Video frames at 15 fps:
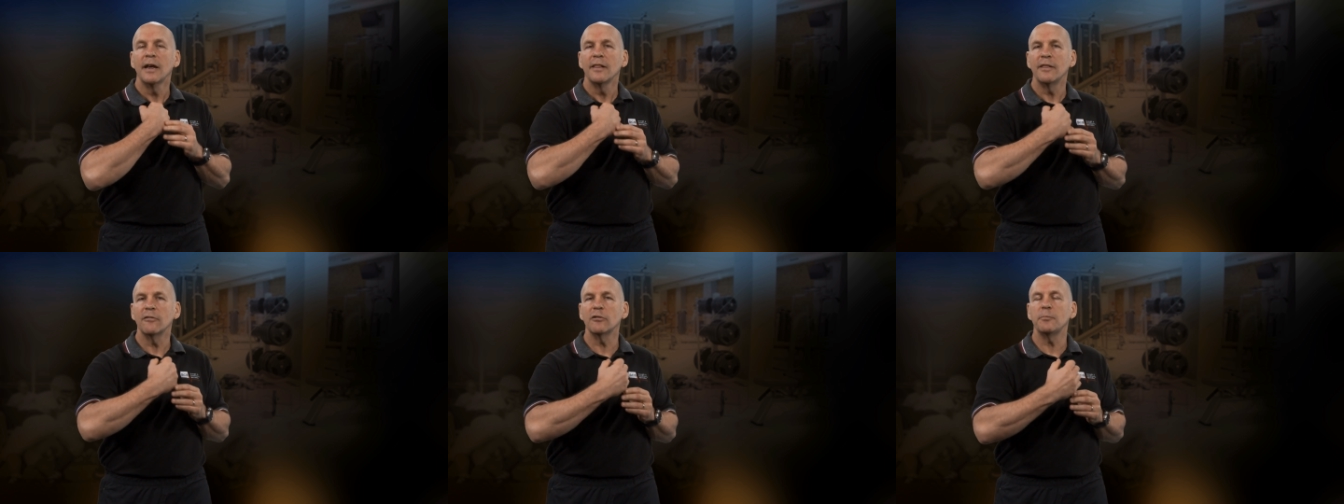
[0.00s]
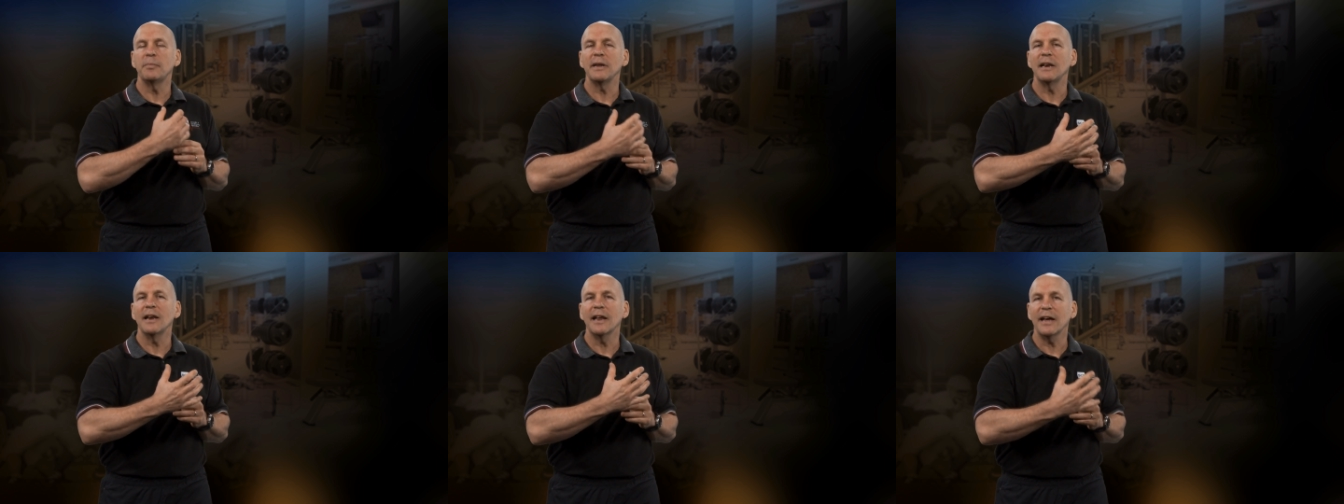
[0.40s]
there would
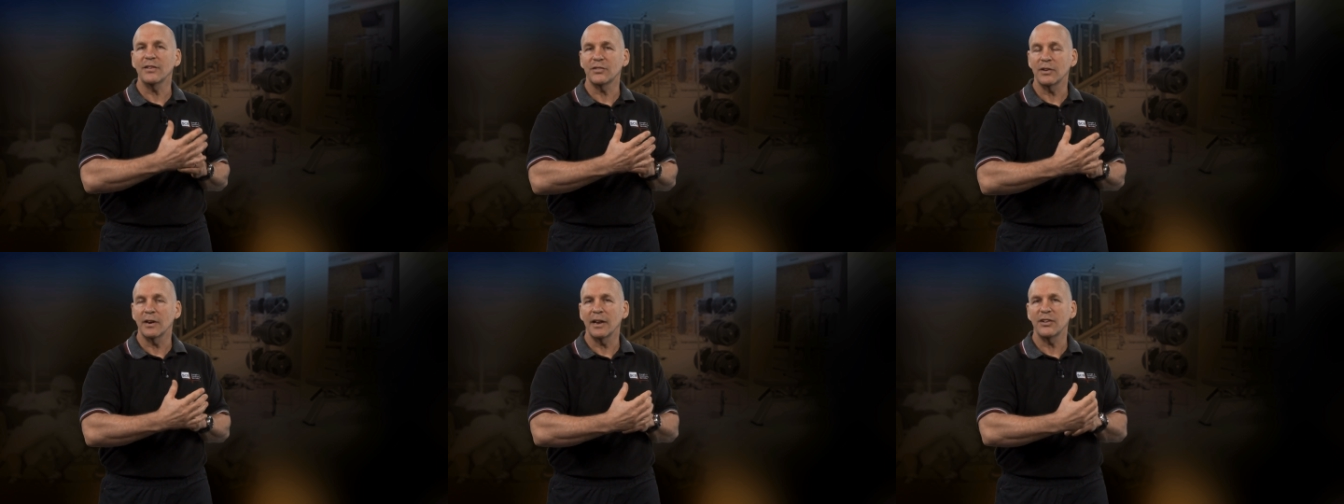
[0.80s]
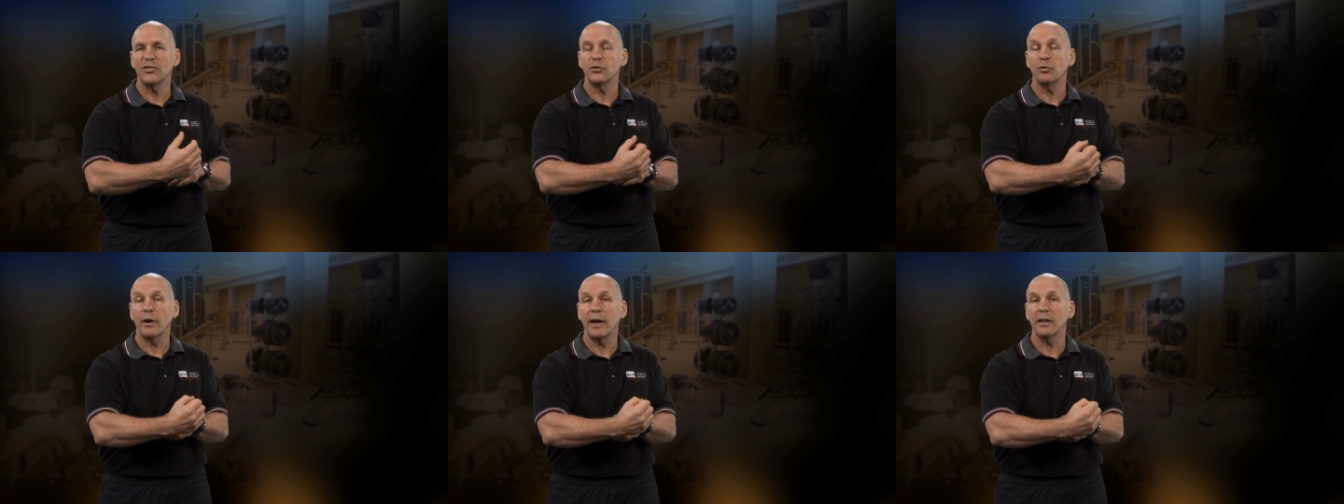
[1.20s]
be less and less
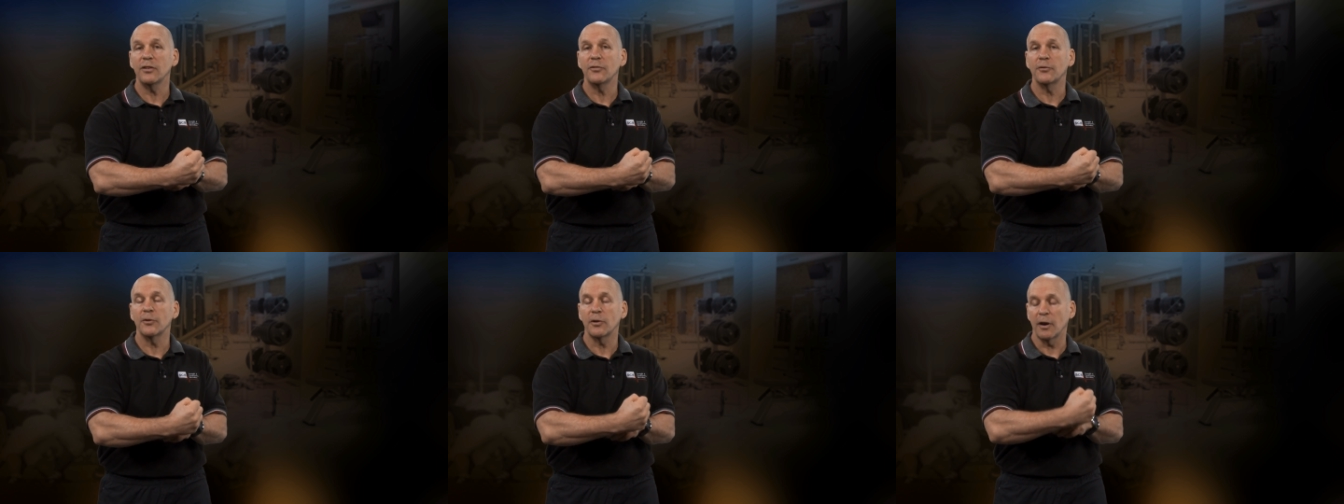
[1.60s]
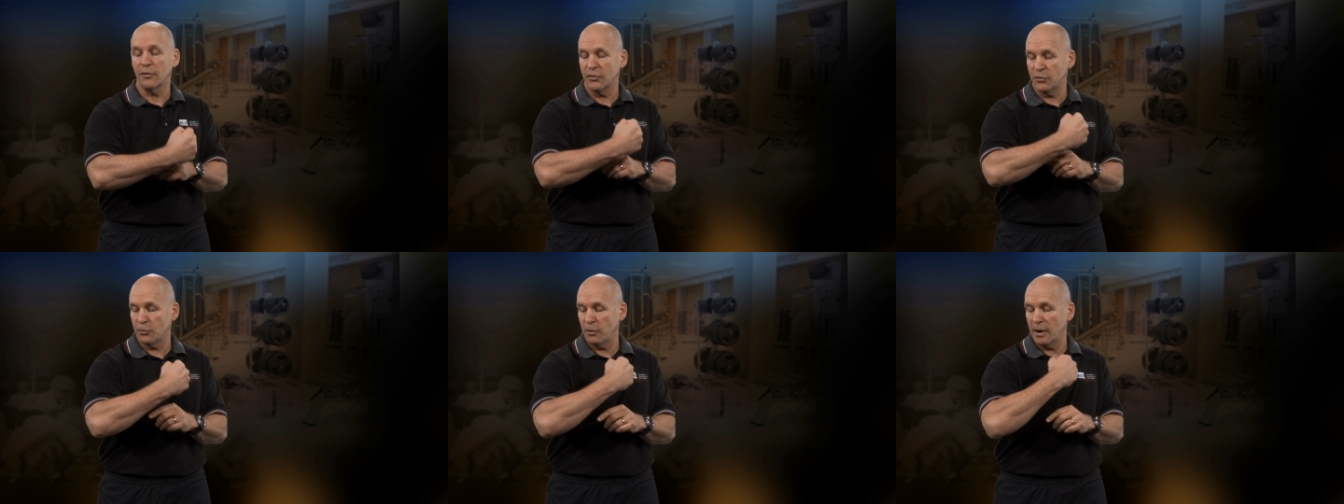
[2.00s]
transfer of
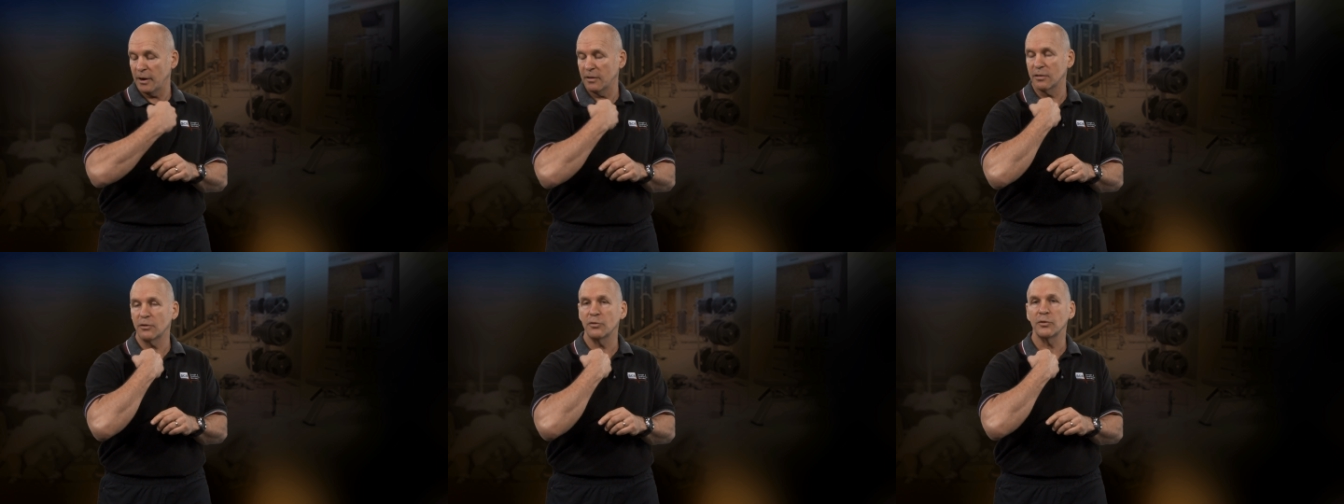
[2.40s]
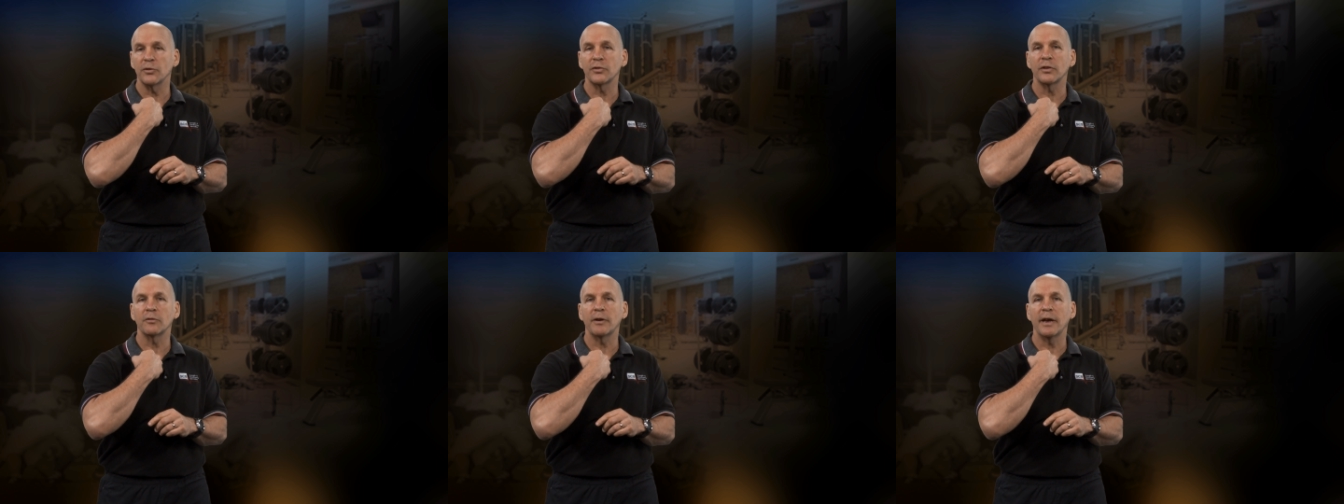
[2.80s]
strength to
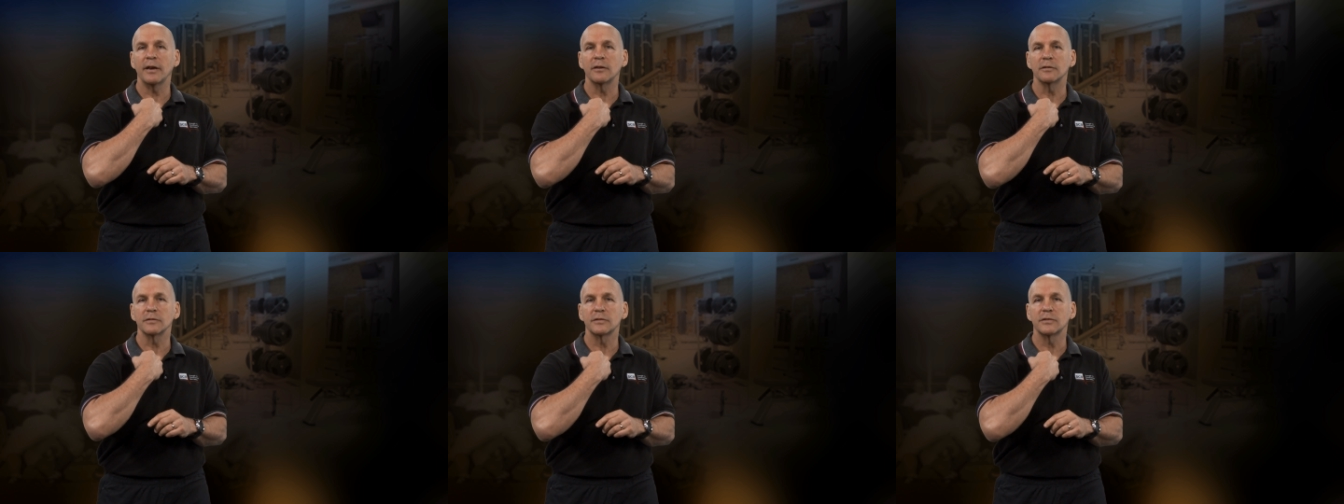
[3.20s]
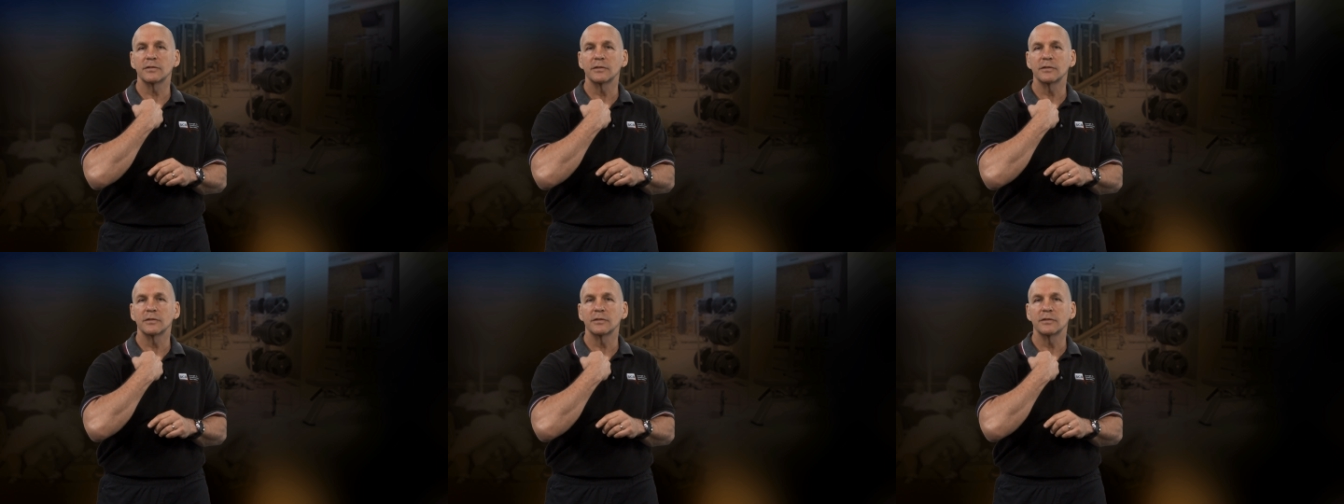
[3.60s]
those other angles.